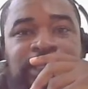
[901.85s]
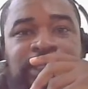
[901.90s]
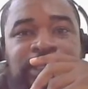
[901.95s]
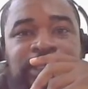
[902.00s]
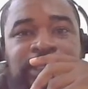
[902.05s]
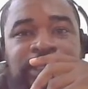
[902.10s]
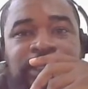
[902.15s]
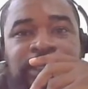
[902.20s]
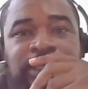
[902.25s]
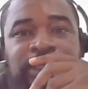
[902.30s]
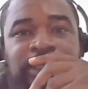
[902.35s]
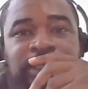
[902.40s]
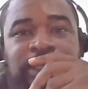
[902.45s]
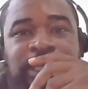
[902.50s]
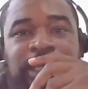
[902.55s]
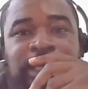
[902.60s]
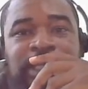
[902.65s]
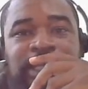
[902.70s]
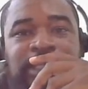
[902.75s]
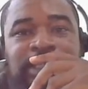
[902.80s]

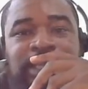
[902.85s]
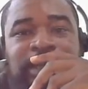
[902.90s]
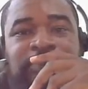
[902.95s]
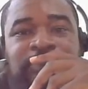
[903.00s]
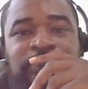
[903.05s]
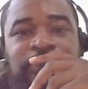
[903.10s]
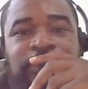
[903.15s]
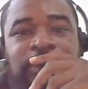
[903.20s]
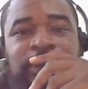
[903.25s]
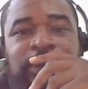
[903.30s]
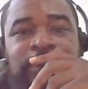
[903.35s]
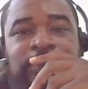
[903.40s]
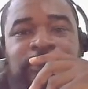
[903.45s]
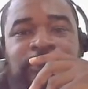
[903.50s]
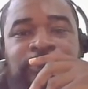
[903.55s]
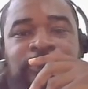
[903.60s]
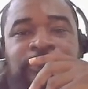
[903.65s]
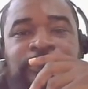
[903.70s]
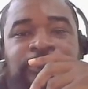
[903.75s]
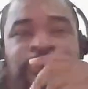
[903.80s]
take it a step further.